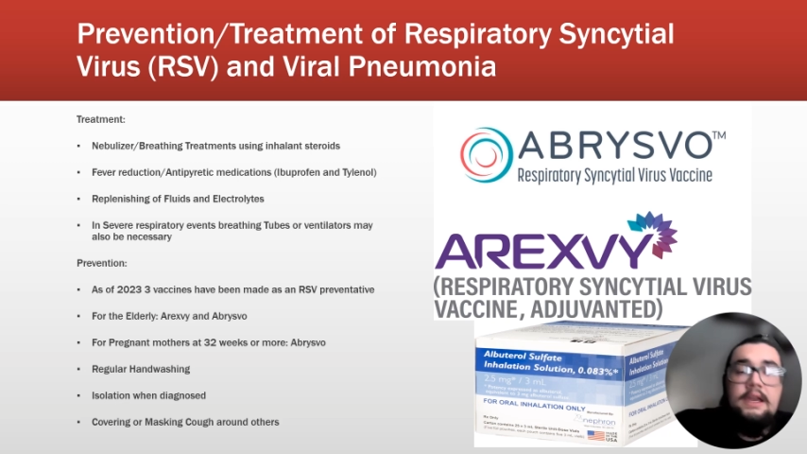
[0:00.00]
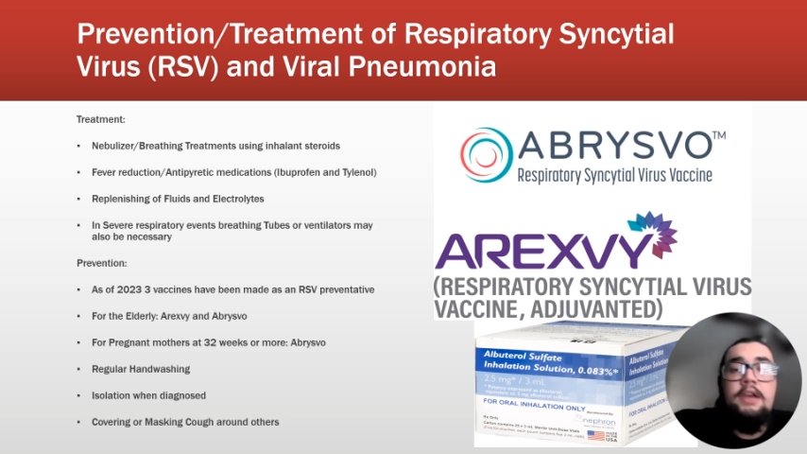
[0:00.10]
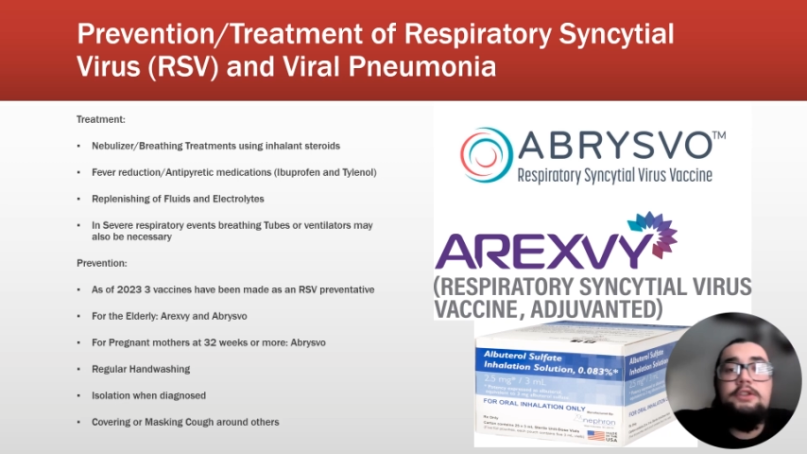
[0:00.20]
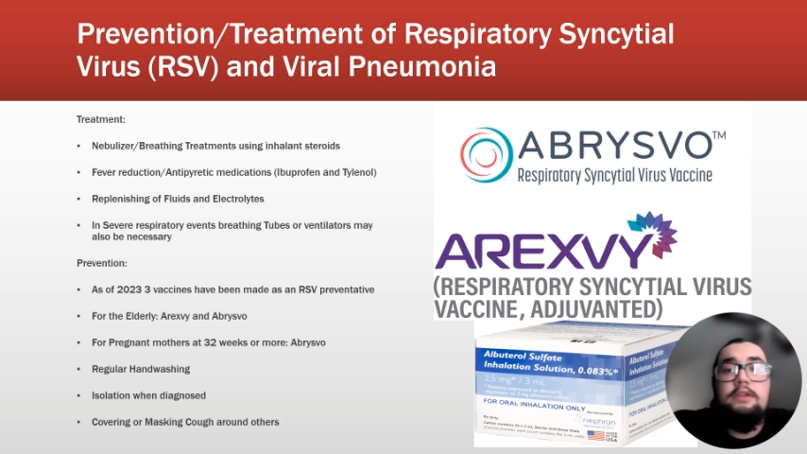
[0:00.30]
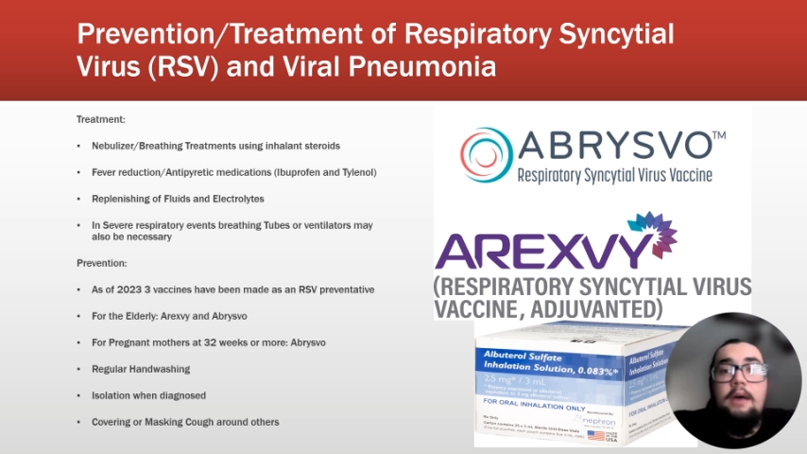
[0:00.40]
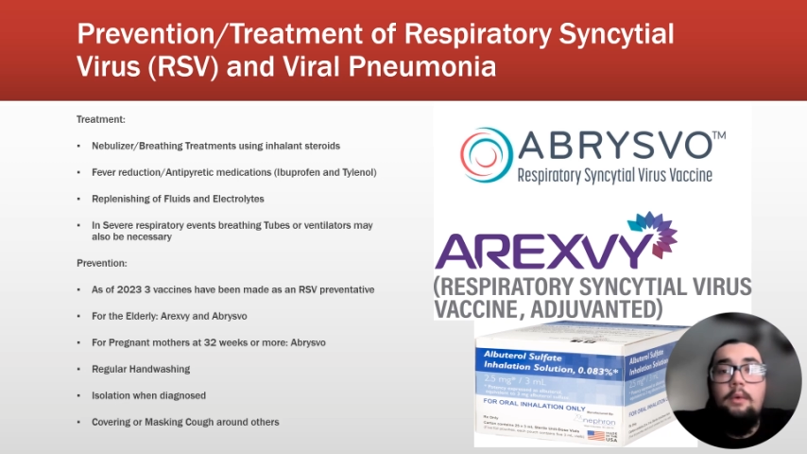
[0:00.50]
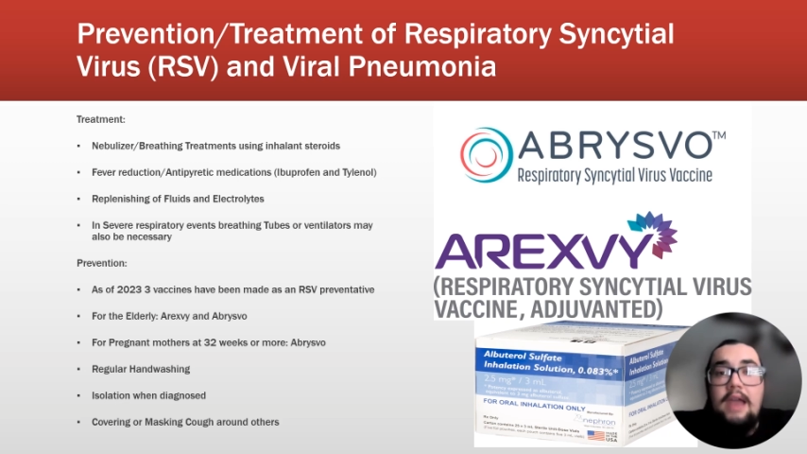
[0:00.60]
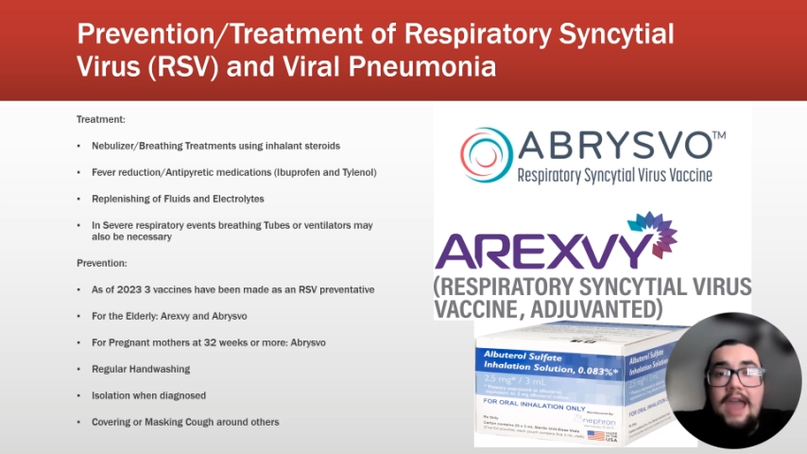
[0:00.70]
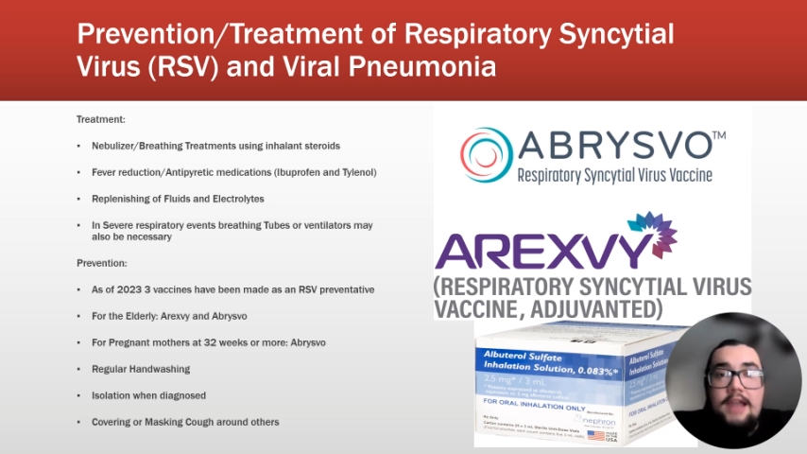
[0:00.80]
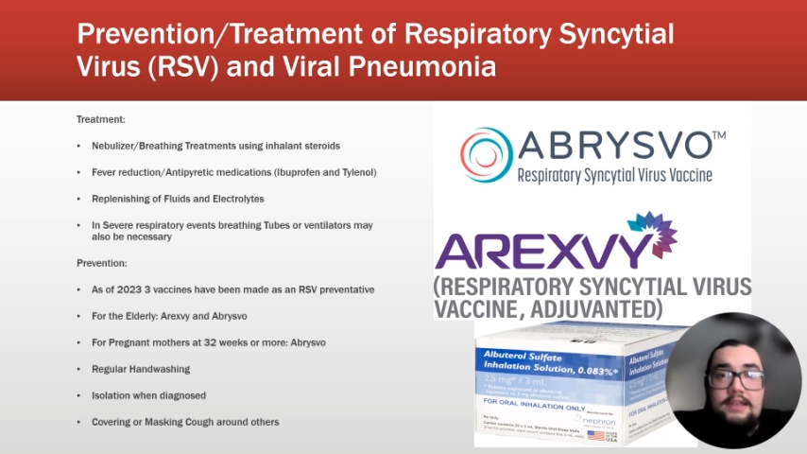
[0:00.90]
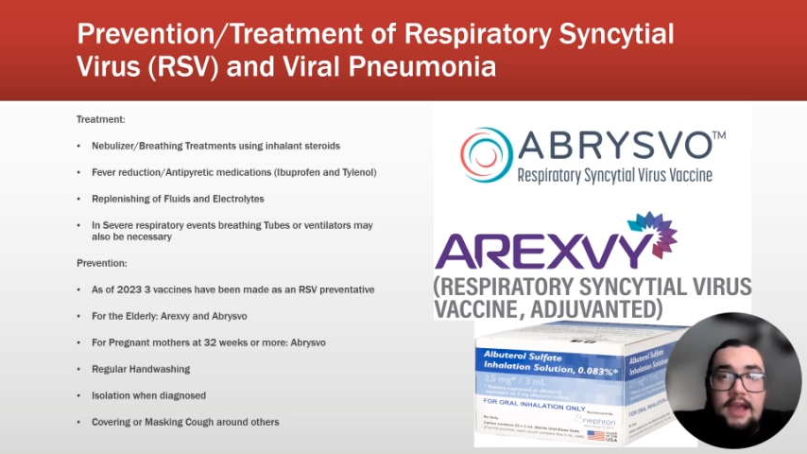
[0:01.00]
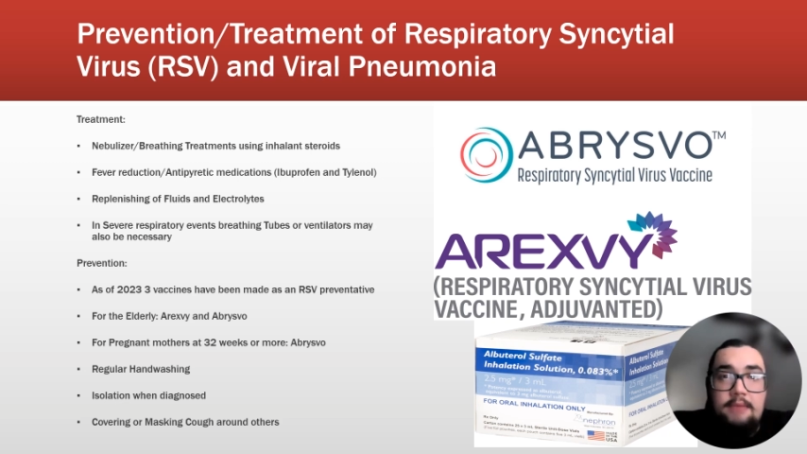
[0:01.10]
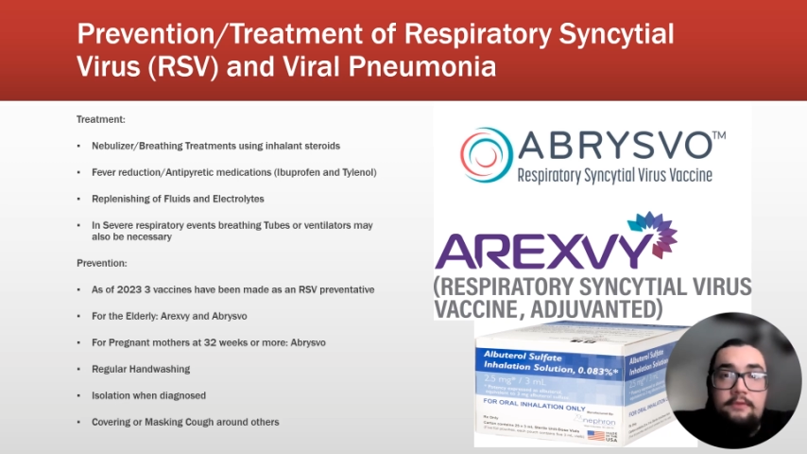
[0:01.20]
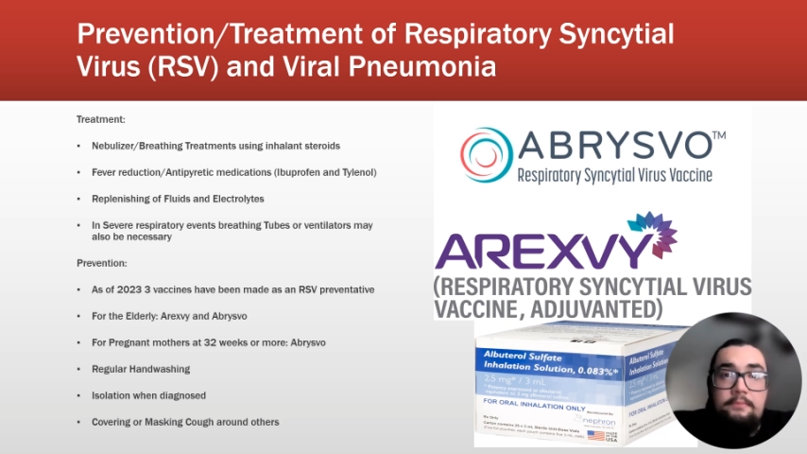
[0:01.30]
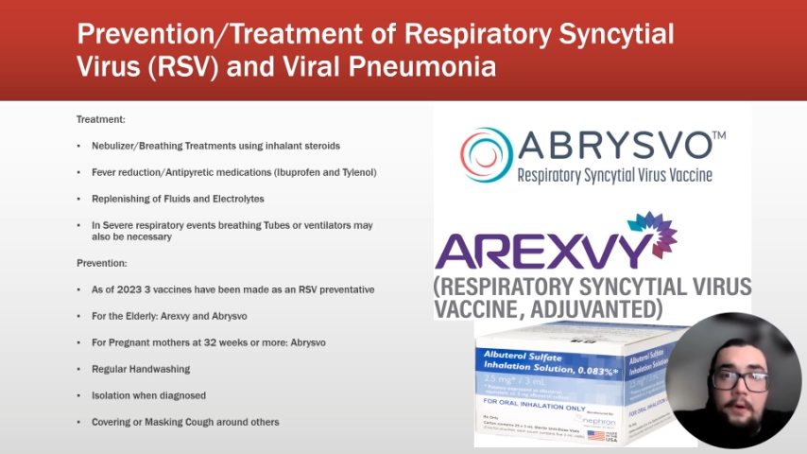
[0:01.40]
So that way, at time
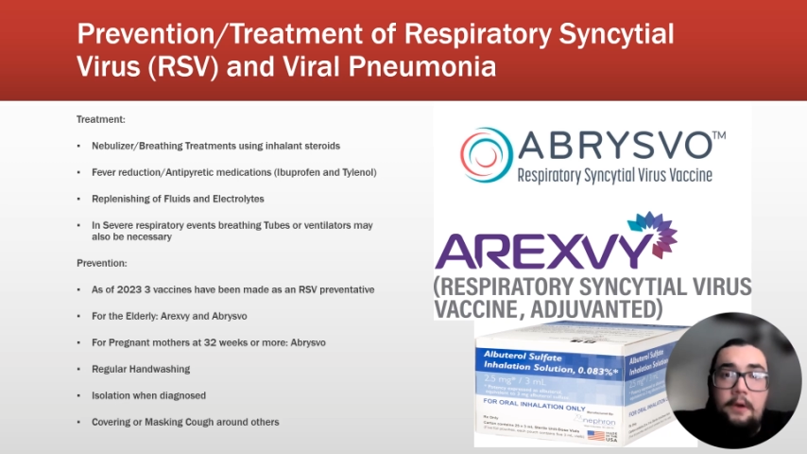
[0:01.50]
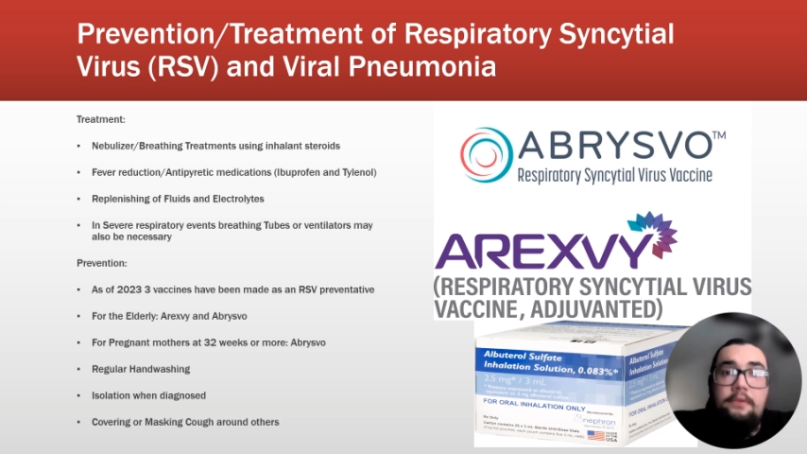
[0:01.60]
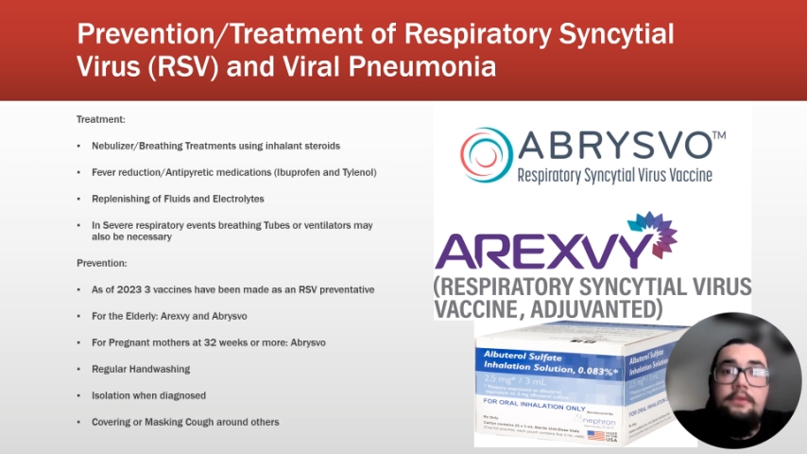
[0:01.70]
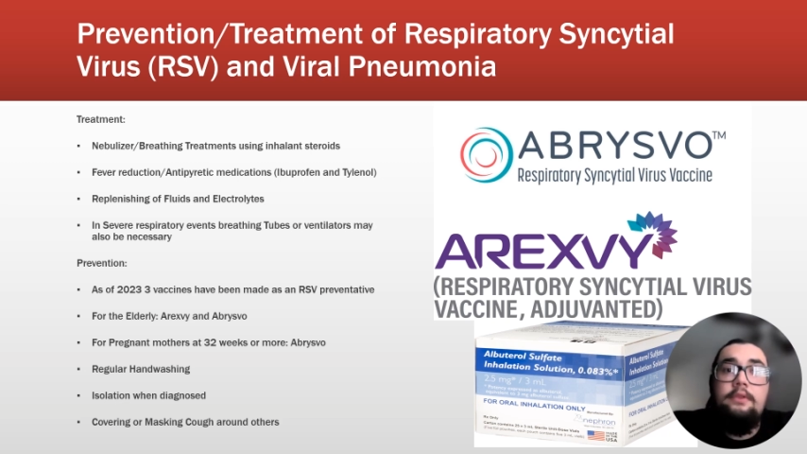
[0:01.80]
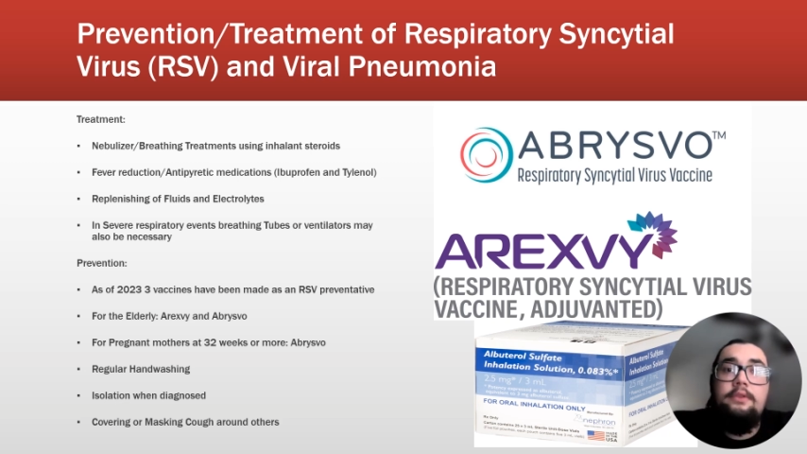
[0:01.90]
of birth,